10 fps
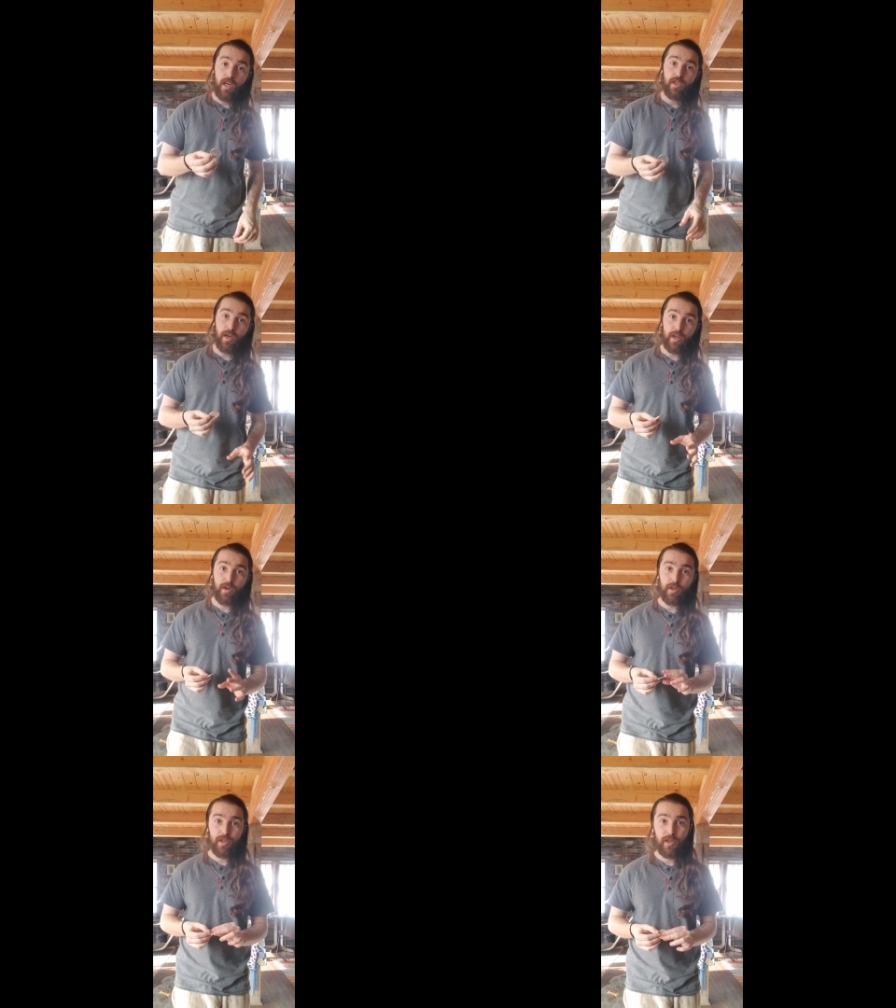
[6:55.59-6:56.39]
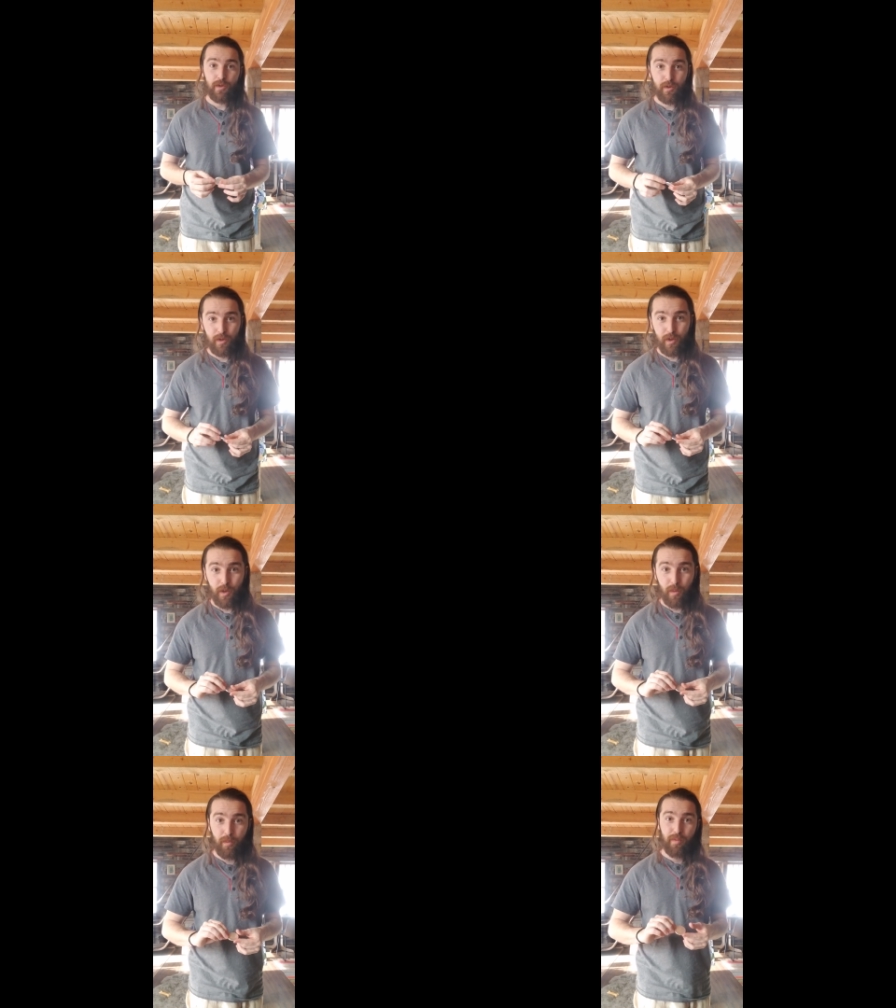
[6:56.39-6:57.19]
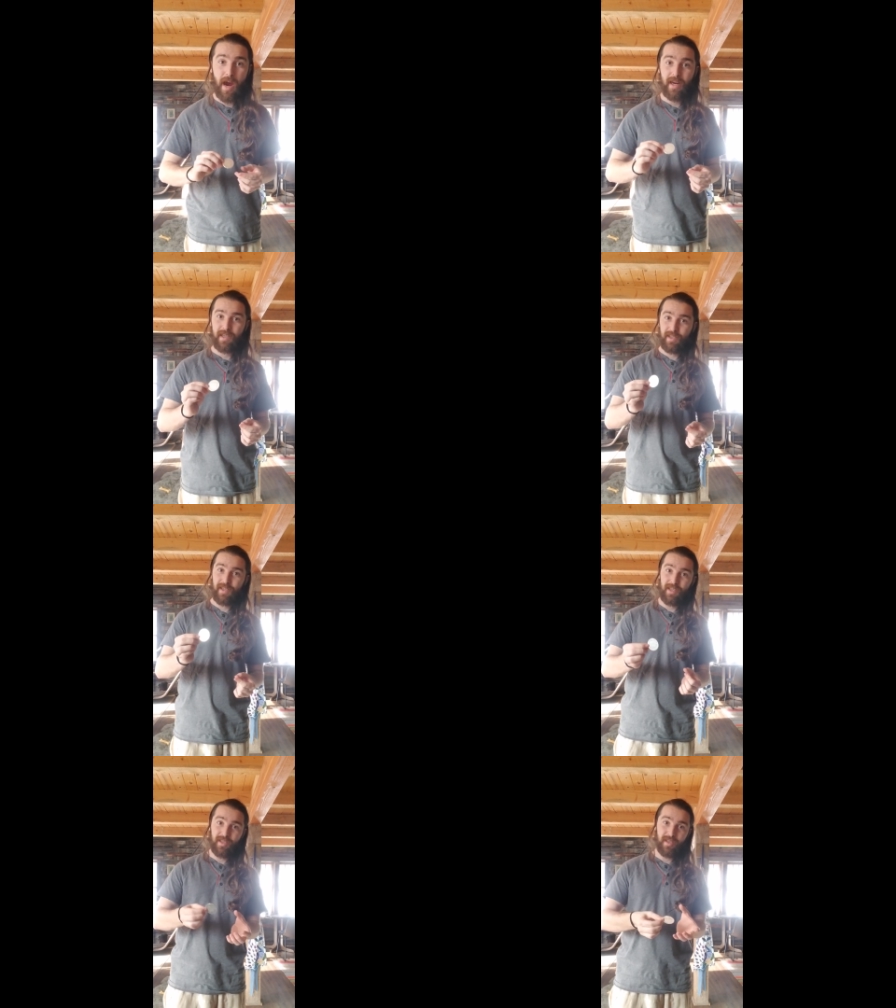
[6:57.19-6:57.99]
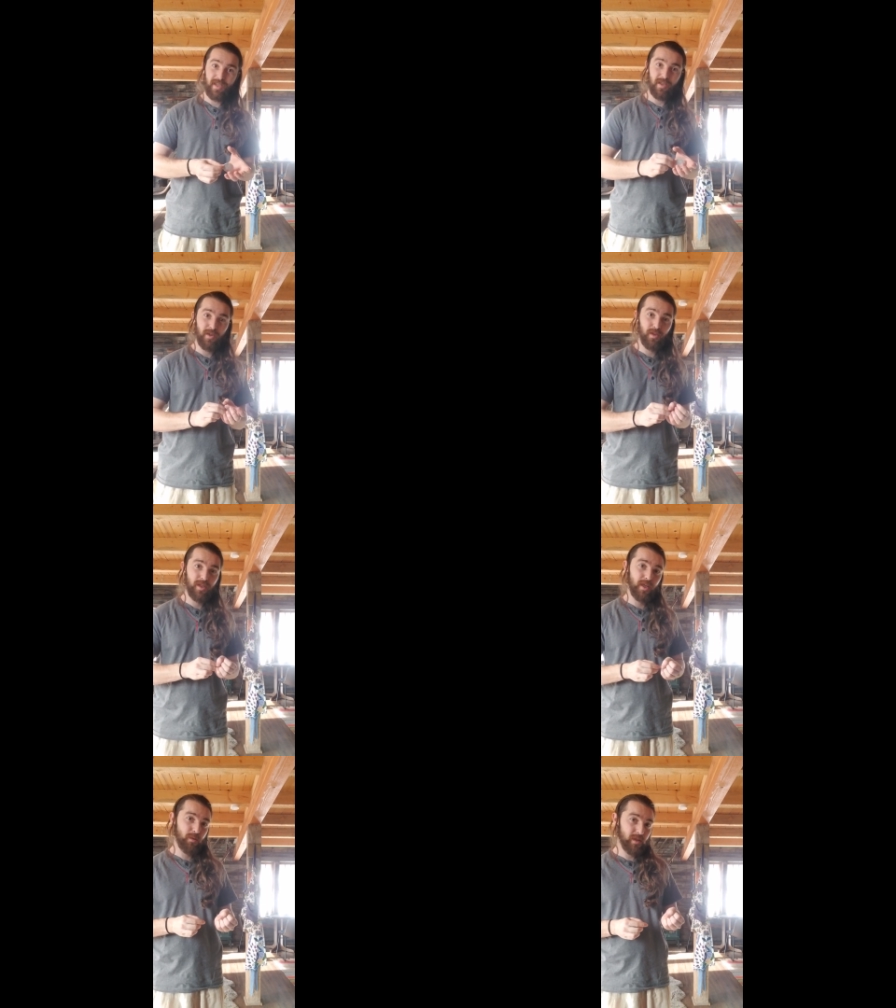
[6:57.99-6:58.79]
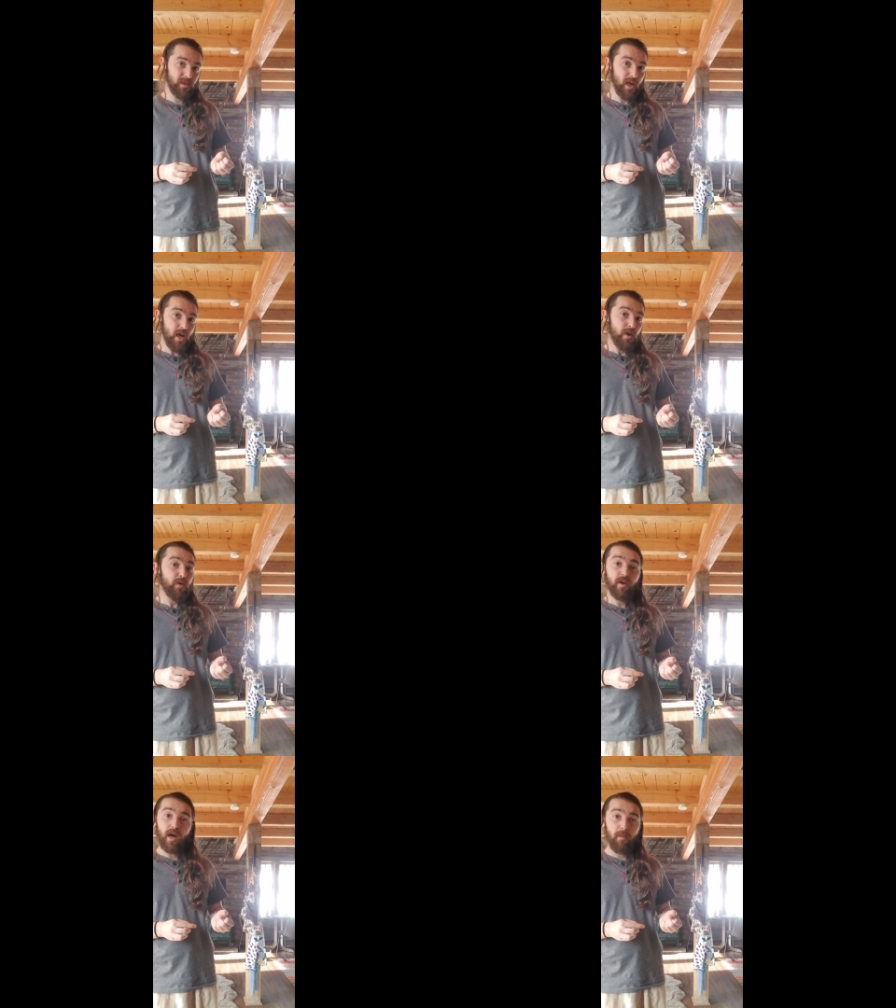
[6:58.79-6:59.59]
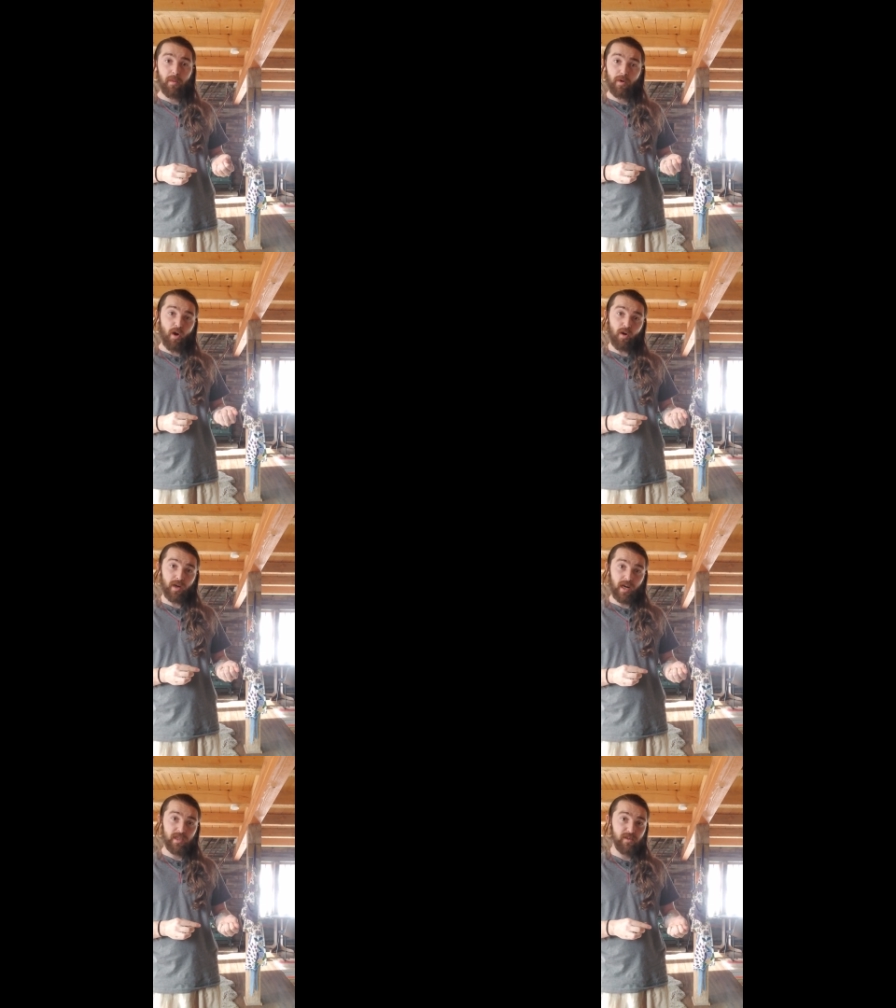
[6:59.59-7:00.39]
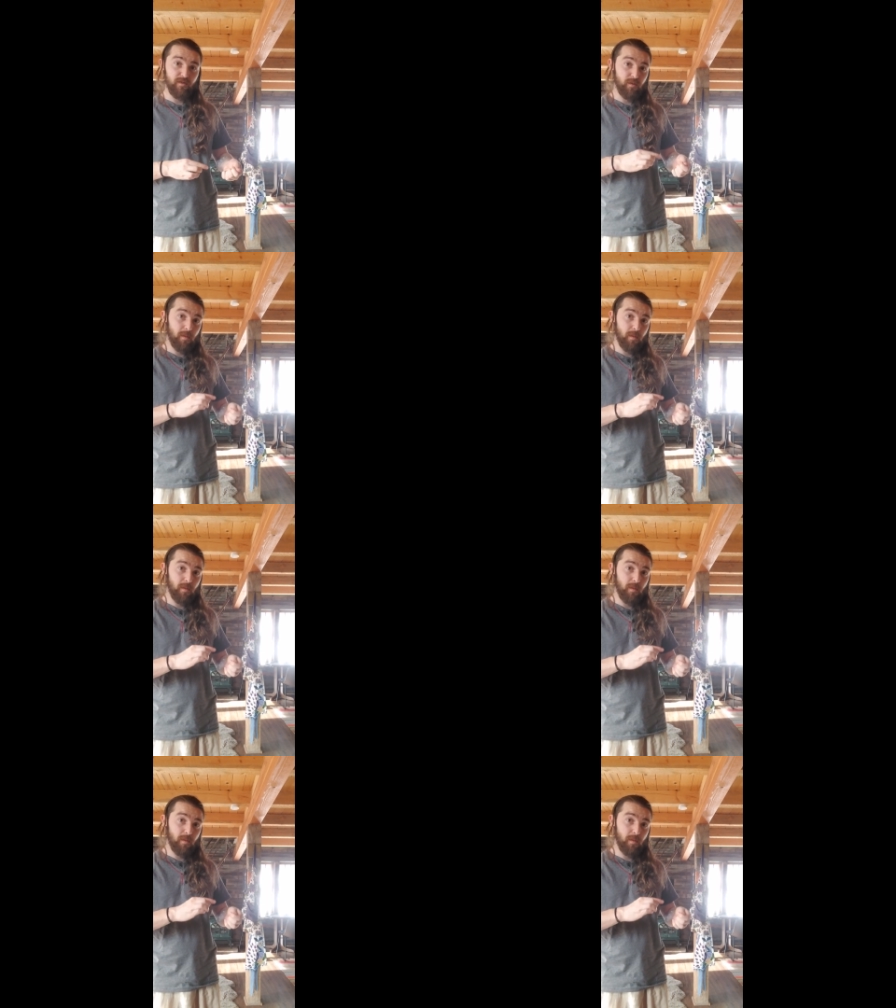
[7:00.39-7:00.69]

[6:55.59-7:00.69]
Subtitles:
So I encourage you to practice this little sequence. You can come up with all kinds of